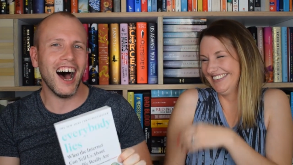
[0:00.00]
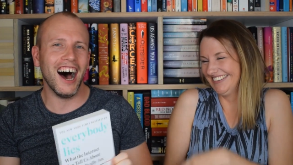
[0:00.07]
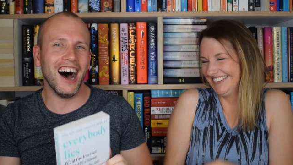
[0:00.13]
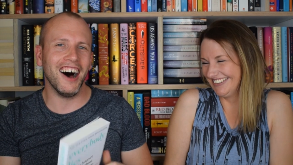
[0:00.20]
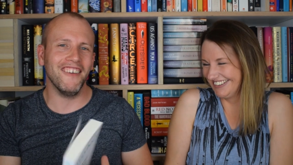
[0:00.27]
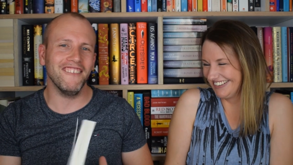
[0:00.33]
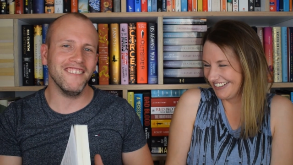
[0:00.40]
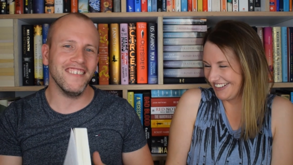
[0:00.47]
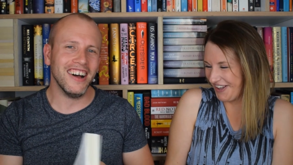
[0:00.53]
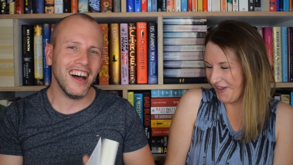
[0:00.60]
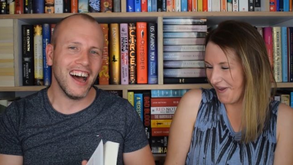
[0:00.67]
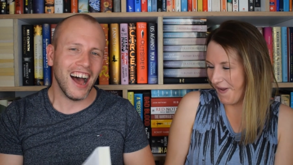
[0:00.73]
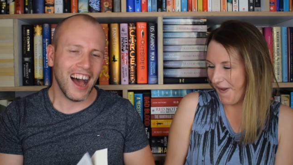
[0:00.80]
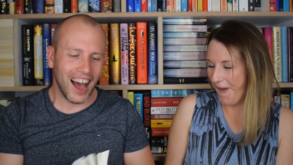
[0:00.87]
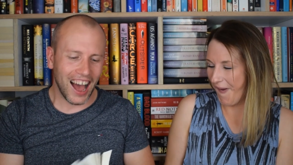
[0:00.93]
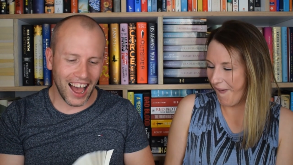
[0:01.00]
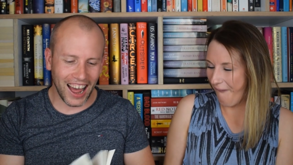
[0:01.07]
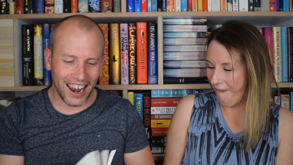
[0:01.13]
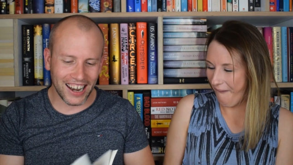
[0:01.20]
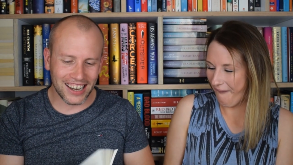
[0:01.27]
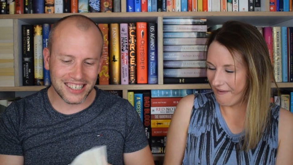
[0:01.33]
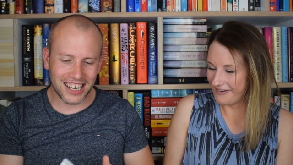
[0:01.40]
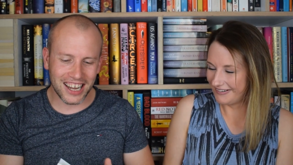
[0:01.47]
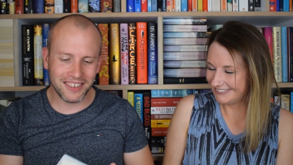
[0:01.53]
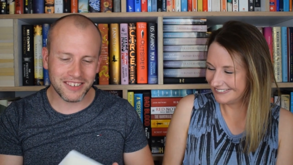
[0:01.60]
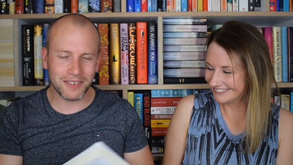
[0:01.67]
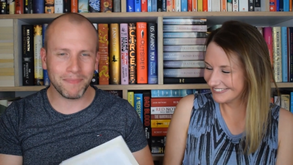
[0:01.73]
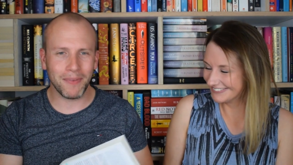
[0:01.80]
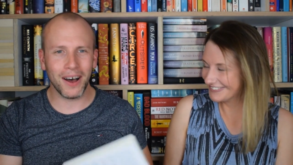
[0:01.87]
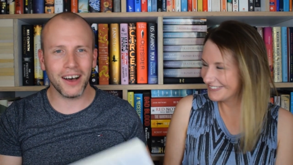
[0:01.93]
Speaker 1: Um, and in
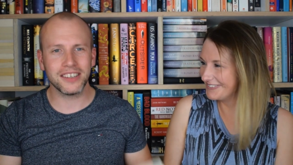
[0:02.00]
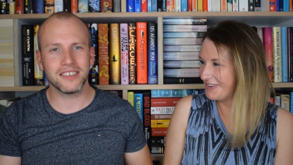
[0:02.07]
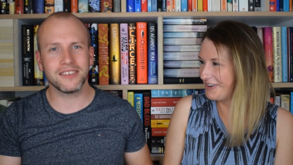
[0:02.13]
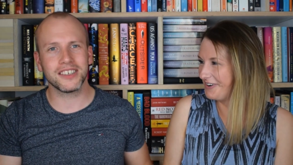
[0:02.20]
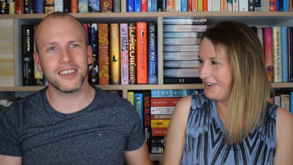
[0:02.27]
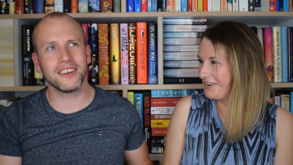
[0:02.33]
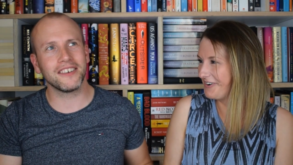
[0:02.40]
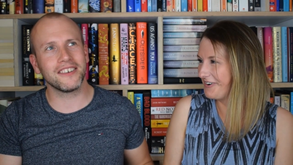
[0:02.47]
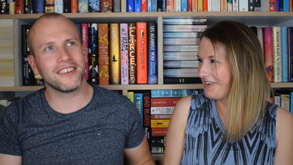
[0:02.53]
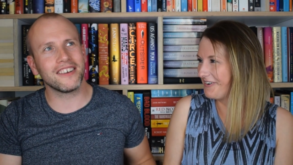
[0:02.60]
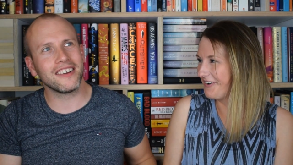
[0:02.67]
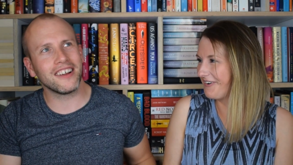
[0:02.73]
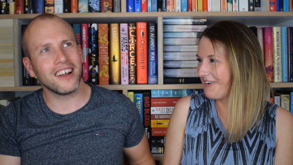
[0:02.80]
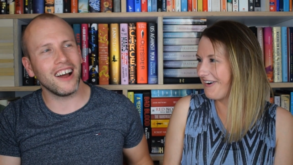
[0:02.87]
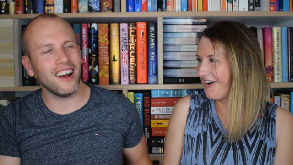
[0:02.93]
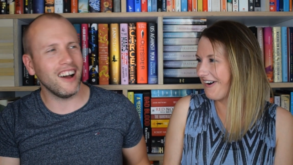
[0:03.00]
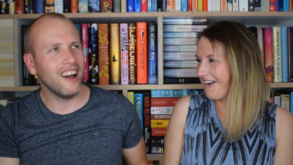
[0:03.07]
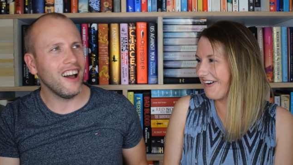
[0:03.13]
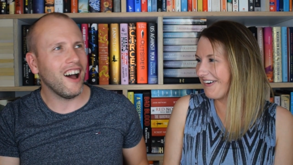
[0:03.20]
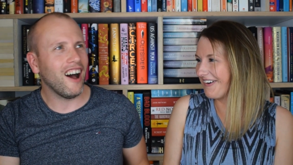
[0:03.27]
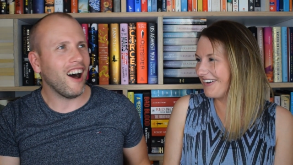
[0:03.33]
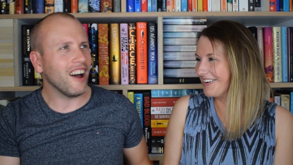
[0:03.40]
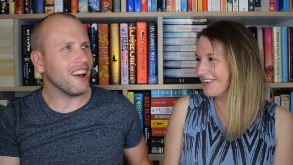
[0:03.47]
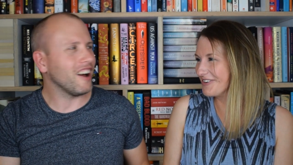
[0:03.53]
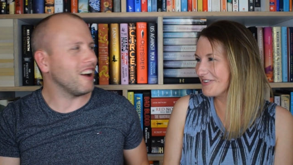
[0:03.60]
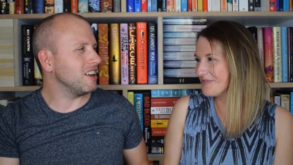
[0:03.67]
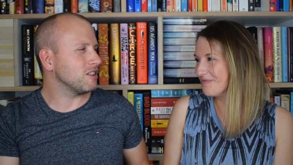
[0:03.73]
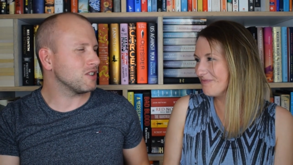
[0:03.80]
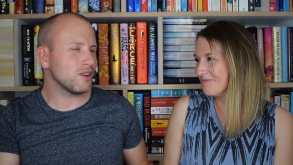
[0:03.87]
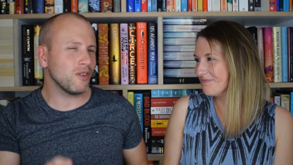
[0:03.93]
terms of past, so
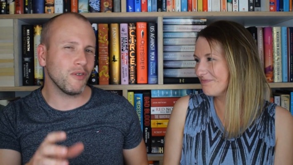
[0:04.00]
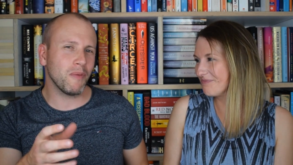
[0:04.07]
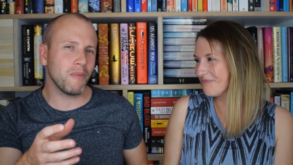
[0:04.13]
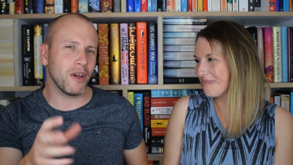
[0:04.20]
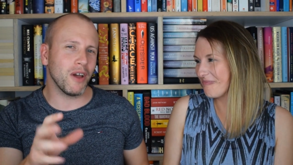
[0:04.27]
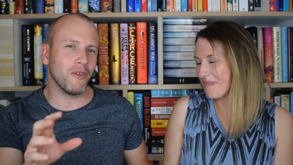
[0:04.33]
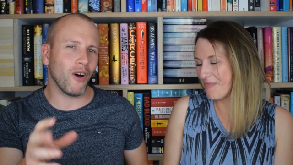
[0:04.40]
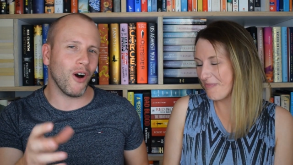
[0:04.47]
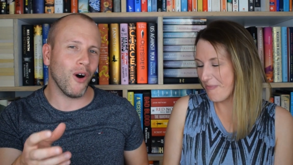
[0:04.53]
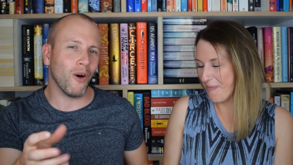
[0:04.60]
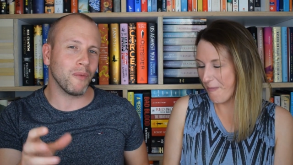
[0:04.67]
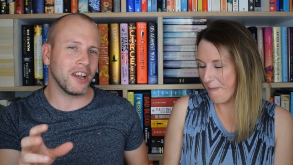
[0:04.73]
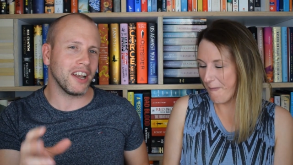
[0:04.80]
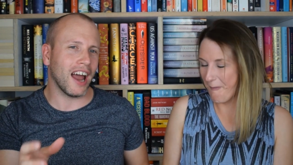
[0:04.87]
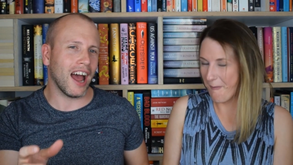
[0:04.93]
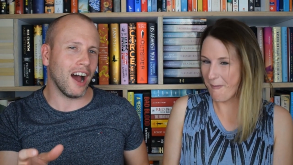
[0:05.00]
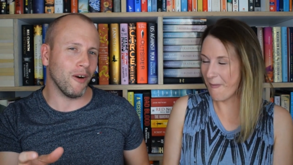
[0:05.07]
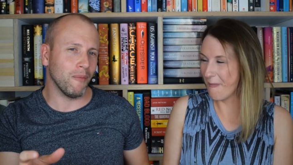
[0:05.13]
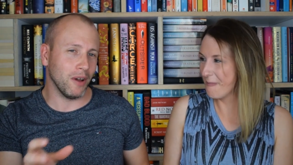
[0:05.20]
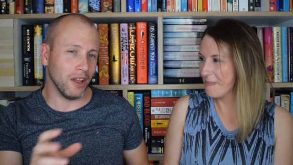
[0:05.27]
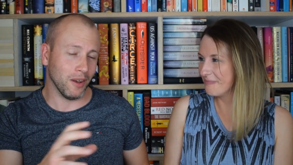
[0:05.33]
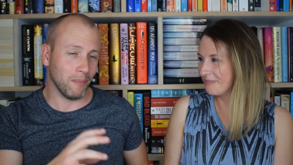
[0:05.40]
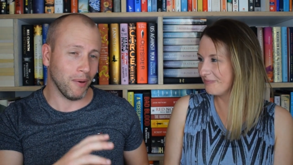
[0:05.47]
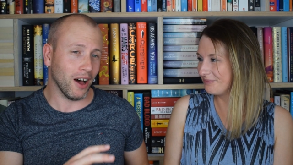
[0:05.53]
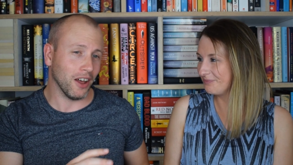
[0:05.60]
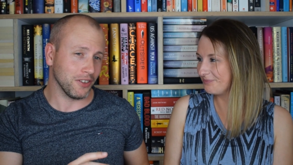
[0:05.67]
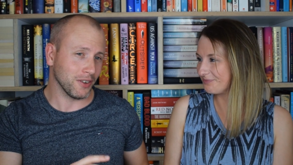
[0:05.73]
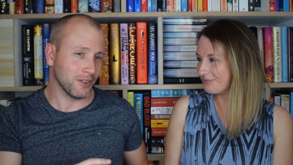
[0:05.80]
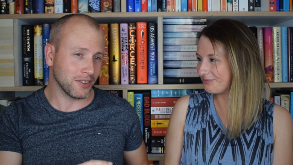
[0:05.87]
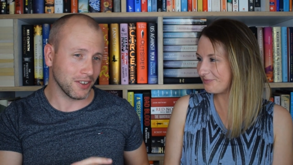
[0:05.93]
I, it's sort of a bit of a hobby now, but in the
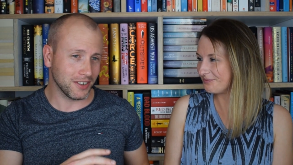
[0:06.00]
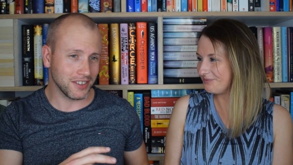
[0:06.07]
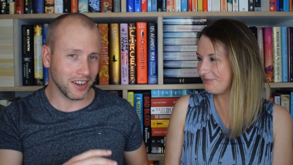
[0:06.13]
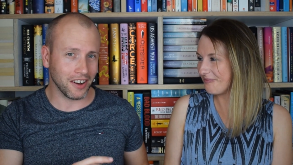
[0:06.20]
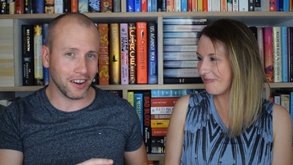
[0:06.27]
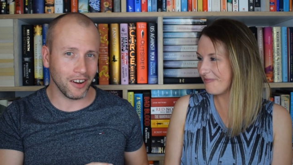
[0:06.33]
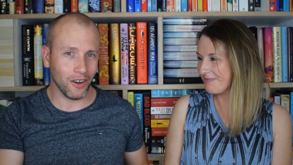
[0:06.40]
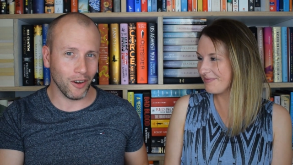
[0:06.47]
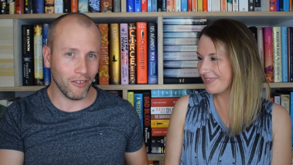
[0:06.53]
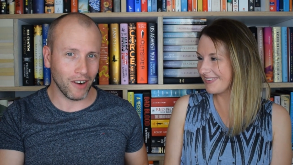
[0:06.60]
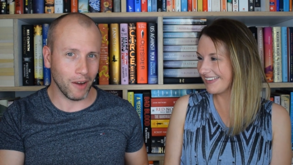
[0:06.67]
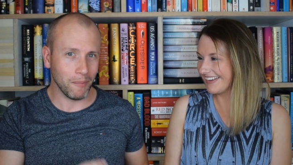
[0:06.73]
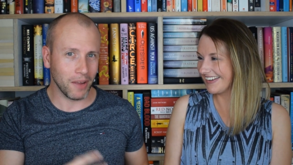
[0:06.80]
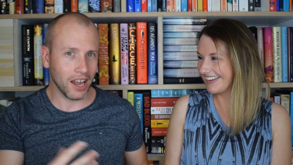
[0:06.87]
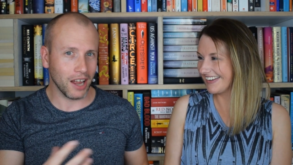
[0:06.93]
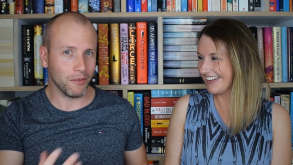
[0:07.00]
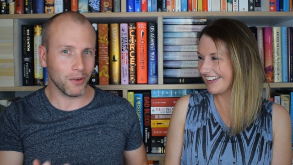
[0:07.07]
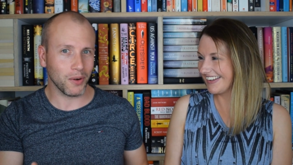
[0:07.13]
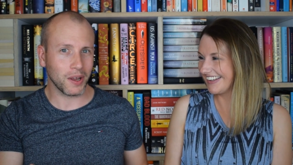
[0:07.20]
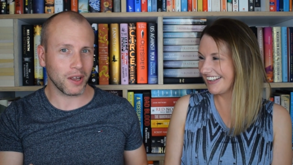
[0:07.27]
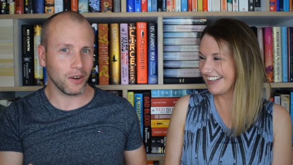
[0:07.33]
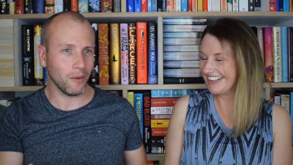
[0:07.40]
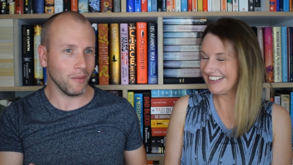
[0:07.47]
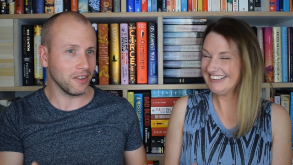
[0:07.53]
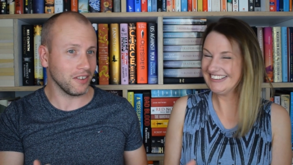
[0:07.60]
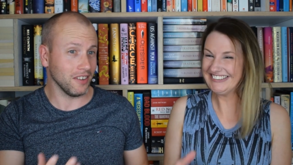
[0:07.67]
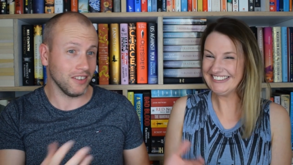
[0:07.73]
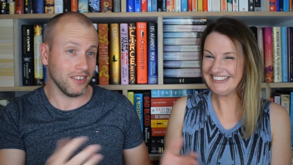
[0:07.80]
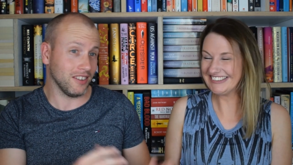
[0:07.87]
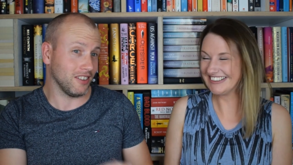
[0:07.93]
past I also studied a lot around behavioural
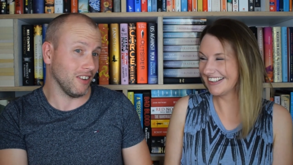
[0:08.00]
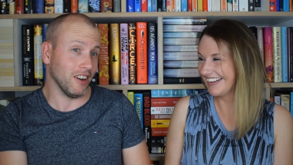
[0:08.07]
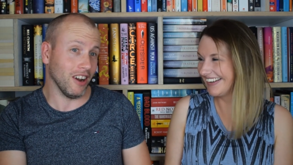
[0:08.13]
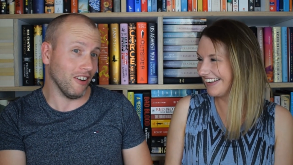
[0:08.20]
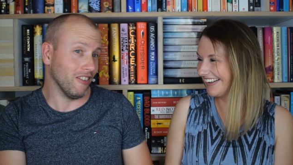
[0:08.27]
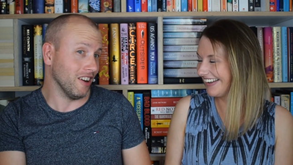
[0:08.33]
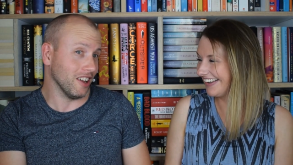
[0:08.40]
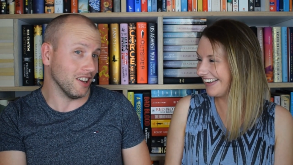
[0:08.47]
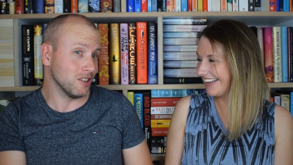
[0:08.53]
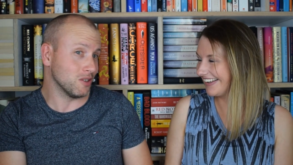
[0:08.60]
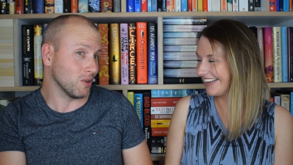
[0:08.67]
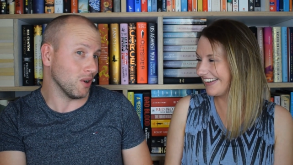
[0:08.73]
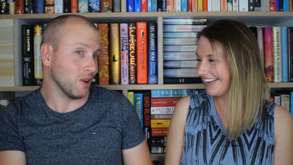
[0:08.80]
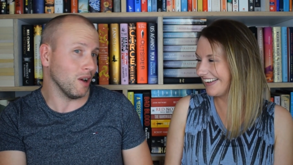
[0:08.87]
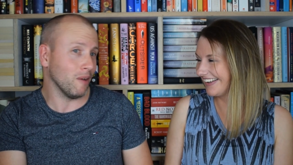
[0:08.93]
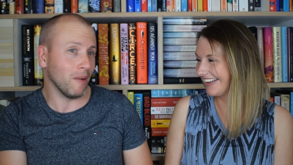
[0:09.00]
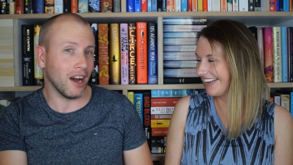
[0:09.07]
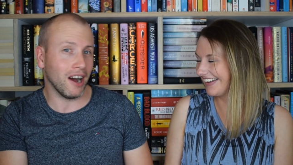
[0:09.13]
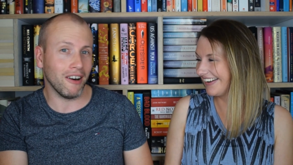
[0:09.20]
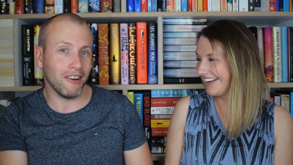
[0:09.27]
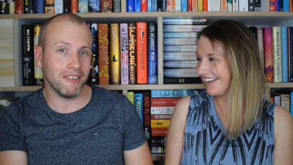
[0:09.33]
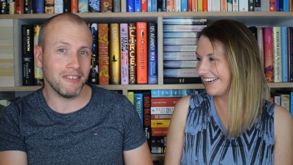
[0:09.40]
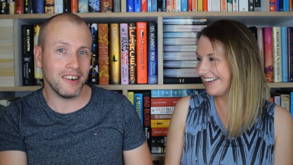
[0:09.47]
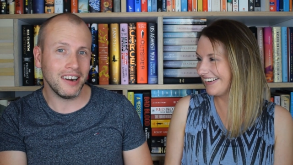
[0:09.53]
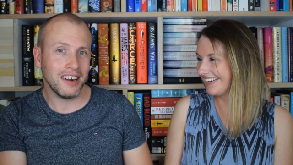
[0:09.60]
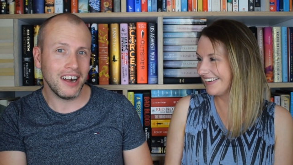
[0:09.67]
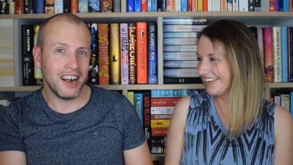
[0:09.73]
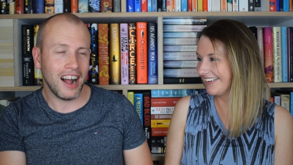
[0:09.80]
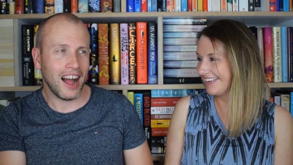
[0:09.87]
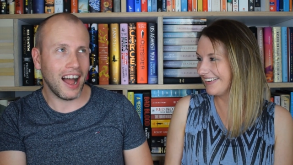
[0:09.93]
economics, and it's just something I really enjoy about
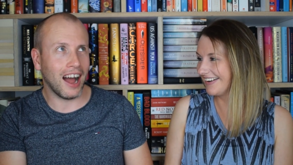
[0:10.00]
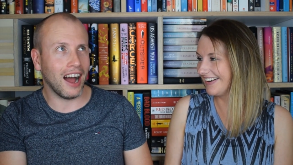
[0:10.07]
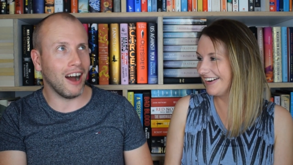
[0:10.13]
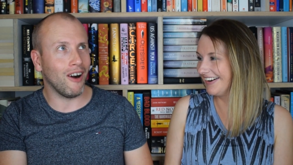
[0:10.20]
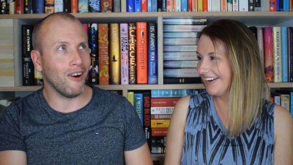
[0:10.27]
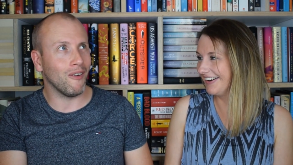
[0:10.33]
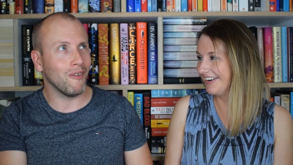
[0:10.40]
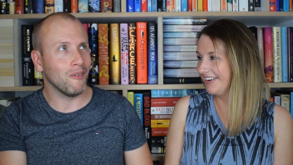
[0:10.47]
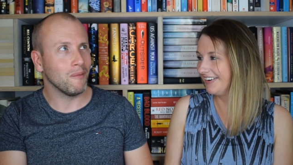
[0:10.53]
how